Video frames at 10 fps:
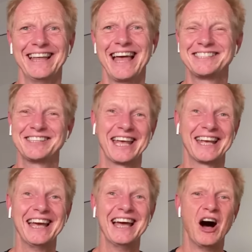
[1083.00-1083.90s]
That's
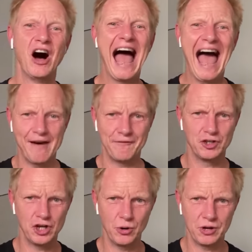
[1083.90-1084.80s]
like half a
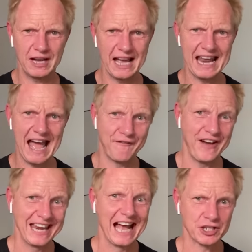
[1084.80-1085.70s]
joke and half
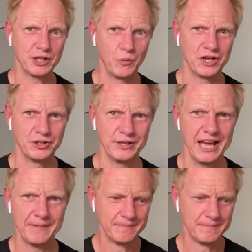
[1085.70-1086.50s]
I'd actually want to do that.